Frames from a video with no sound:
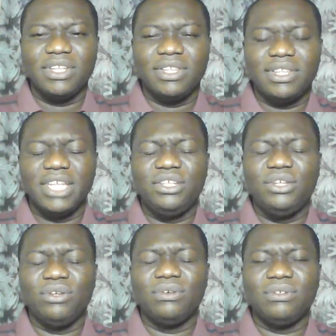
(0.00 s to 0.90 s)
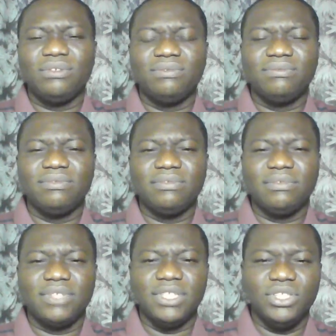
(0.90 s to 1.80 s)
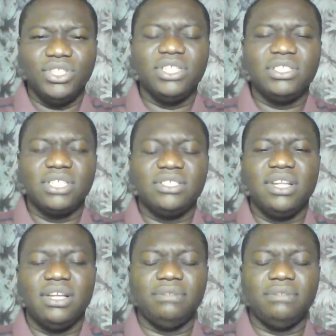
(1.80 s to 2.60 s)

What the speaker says: Thank you in Jesus' name.